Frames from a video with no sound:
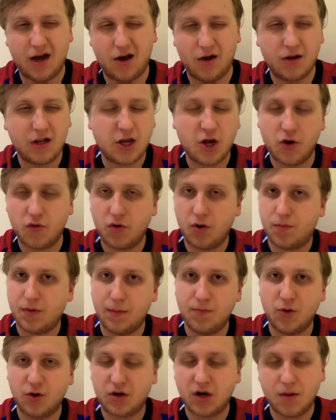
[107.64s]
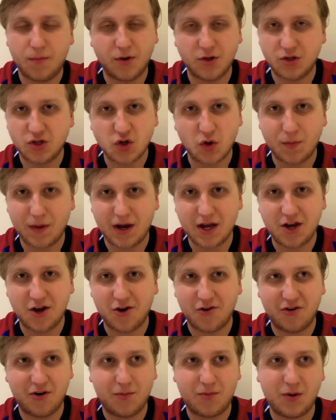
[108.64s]
Europe, I'm not going to bother talking about
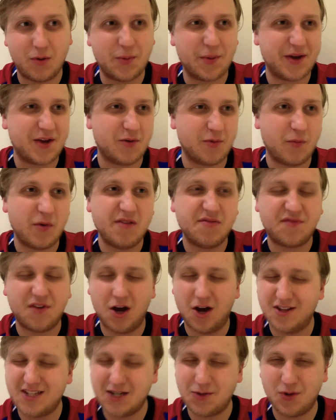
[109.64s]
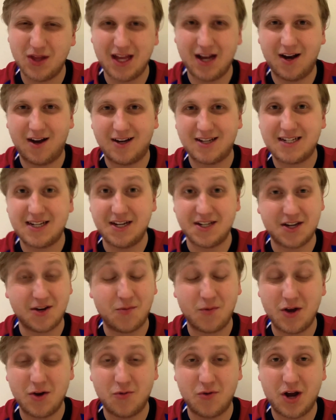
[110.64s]
Europe. We flirted with it last season and
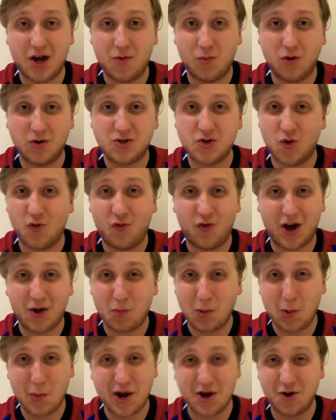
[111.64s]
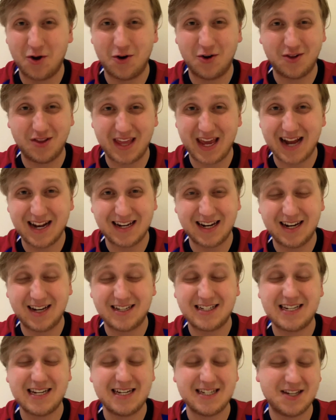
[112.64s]
we all know what sort of run we went on the end of last
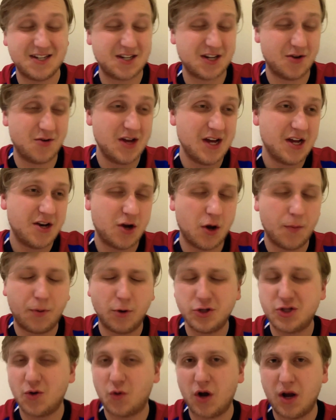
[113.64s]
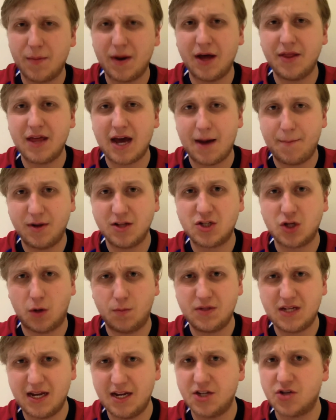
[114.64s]
season. So no point talking about that, but top
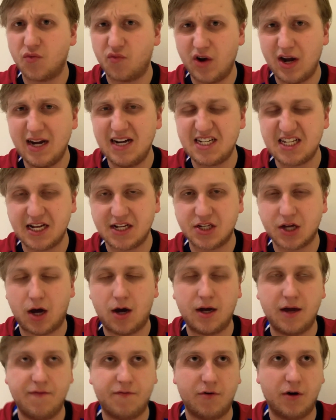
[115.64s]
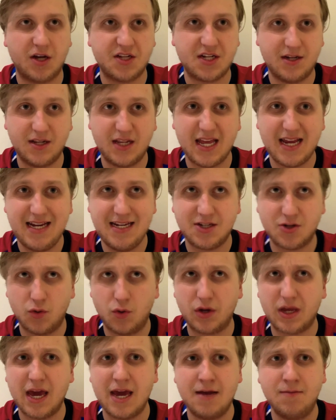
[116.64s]
10 is a realistic target for us. And these sort of
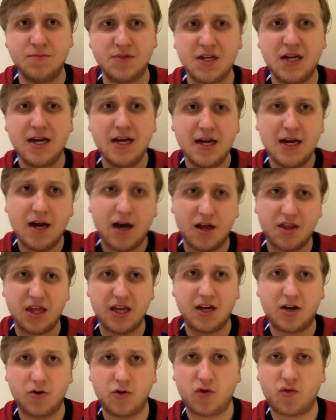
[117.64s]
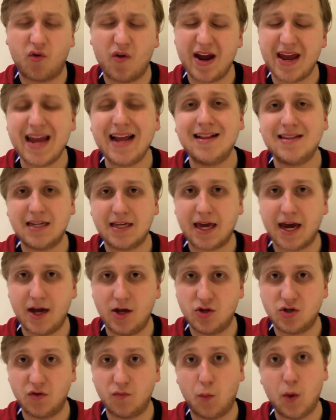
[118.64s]
games, I think, are a great
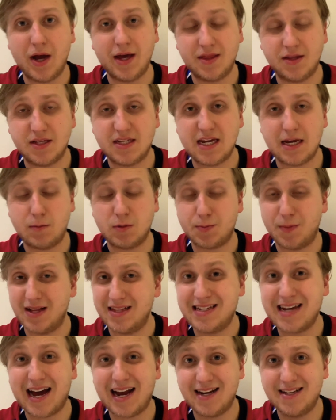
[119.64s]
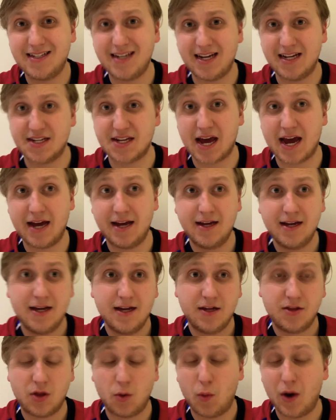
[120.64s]
indicator of where the team's mentality is at,
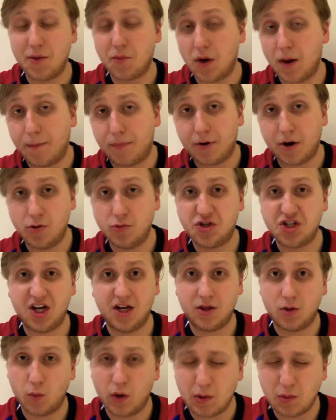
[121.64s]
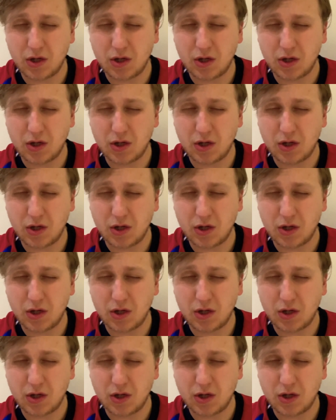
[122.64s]
the way we approach it, the way we